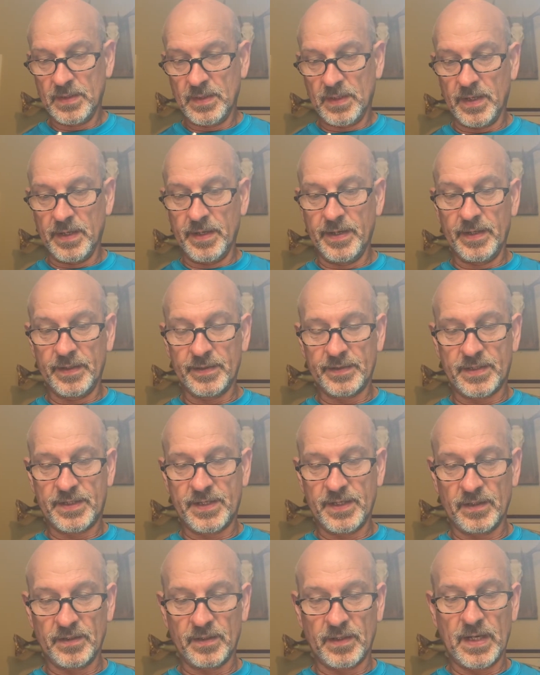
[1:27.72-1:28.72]
Another
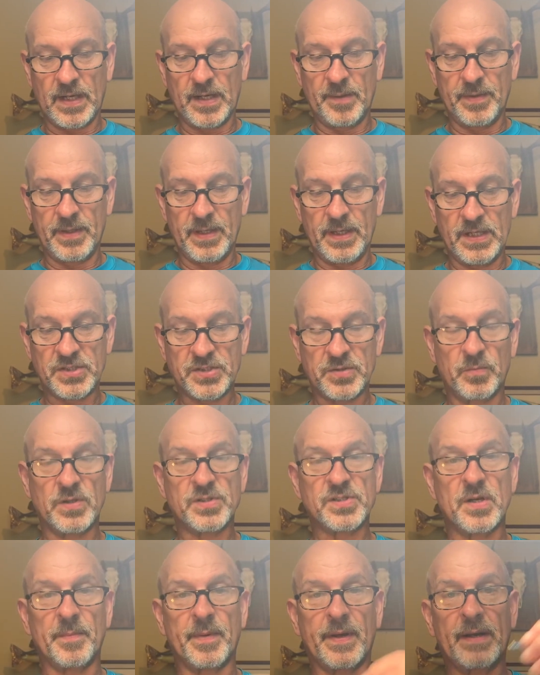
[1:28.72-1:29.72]
killer combination,
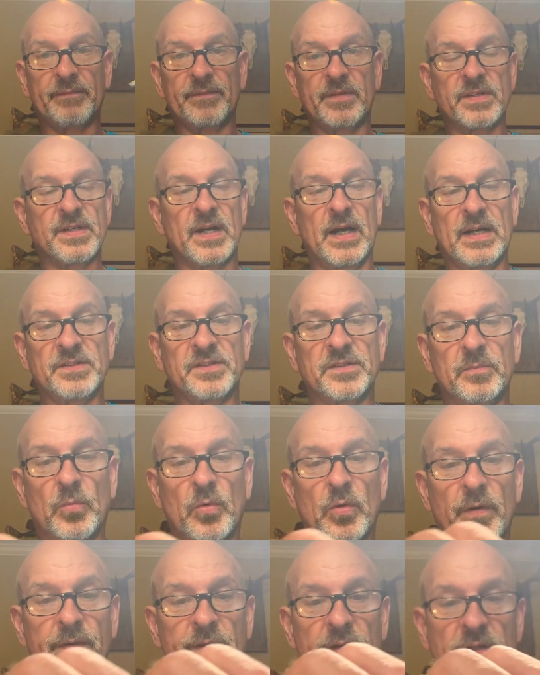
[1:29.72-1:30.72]
which I'm gonna have to tie some
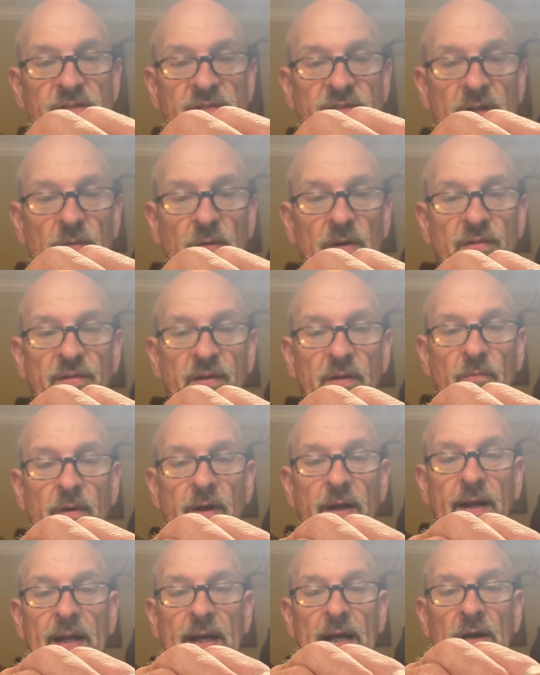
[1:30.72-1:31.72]
more of these because I recently
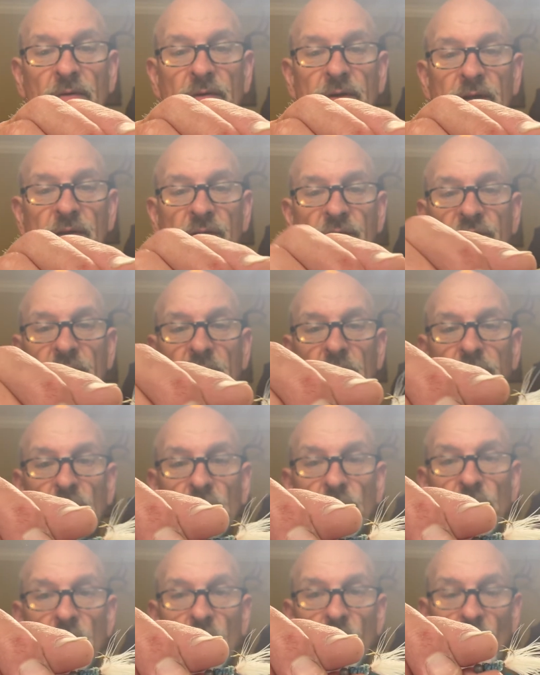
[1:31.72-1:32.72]
ran out, is the
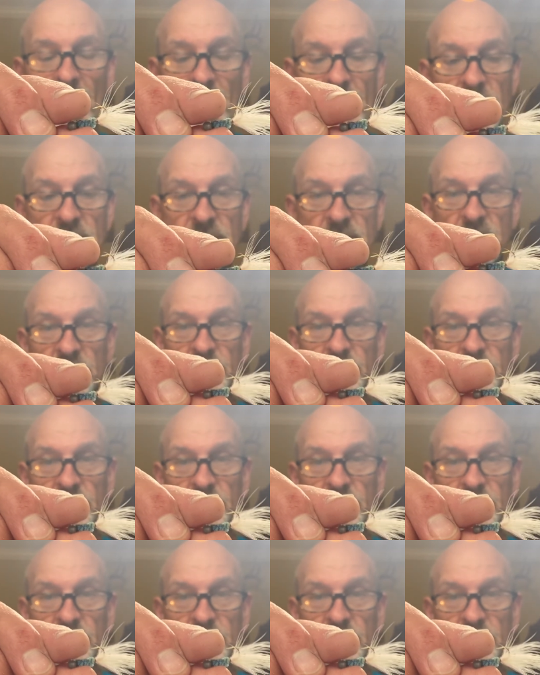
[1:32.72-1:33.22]
blue and white.